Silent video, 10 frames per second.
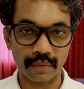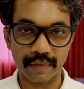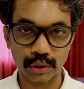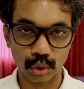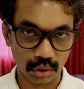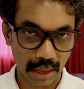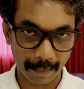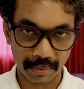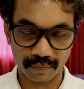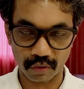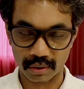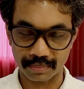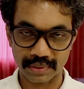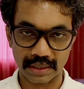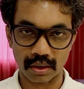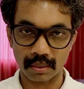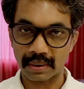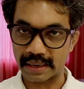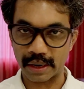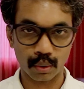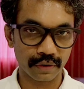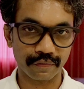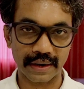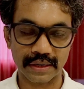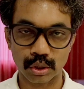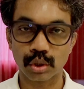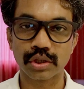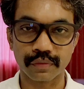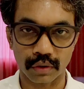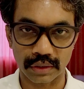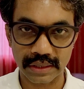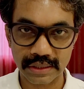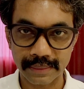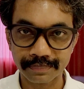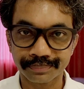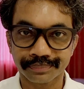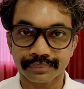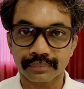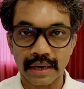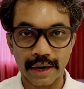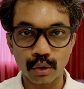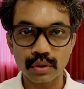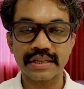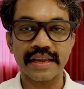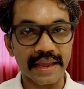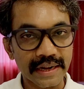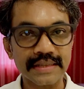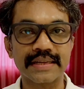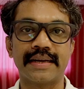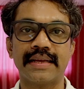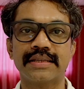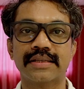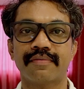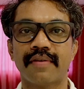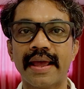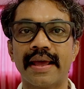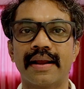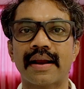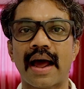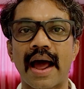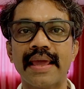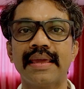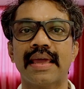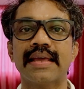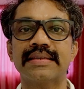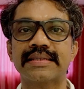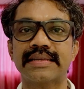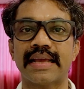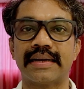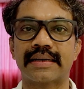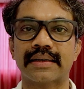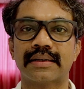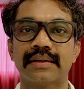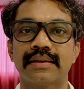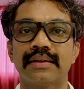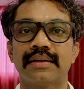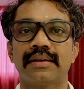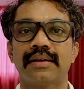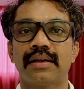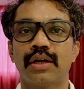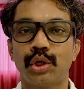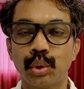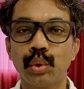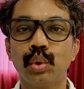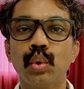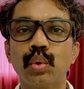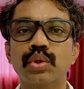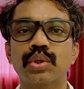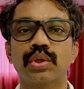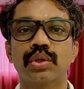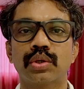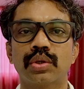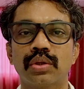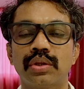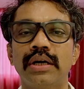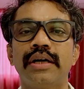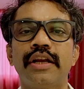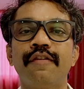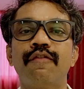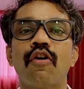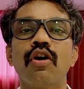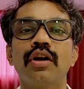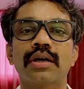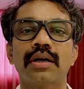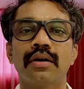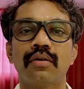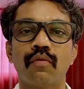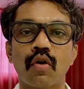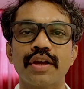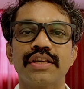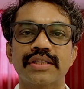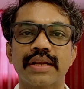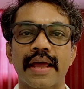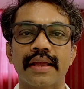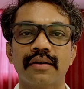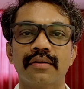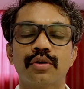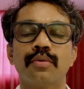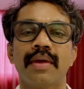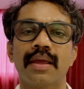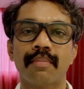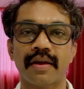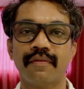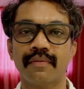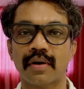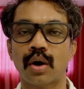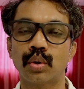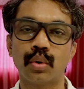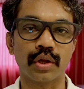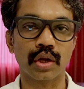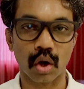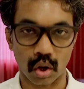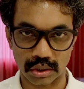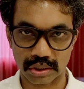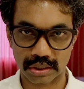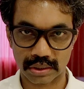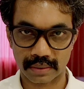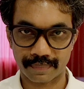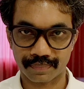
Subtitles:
went through the Apple forums and all, but I couldn't find a solution for this. I don't see any settings where I can set to use the default voice line to make my outgoing calls.